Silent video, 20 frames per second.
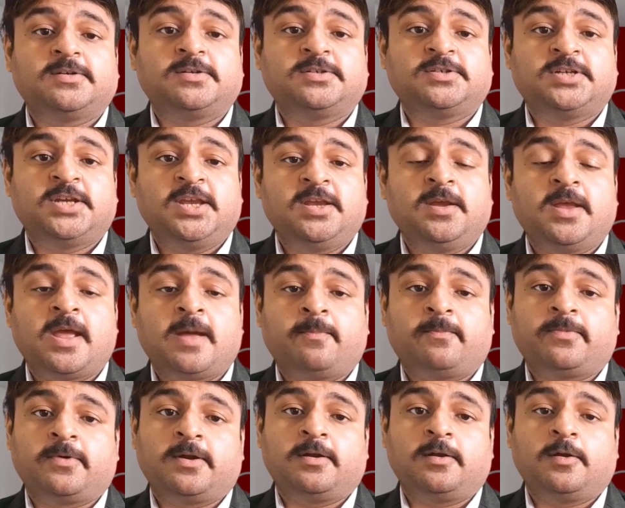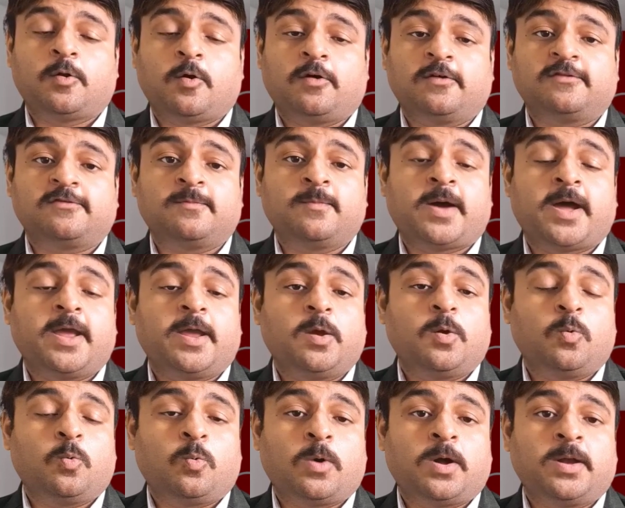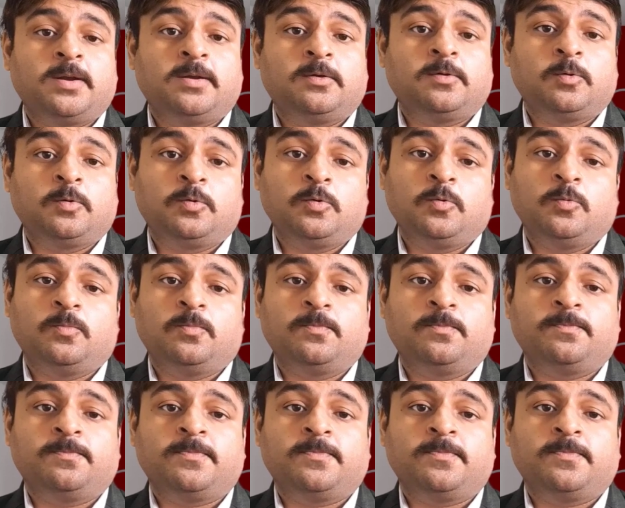Qi emperor lost by 1 to 2.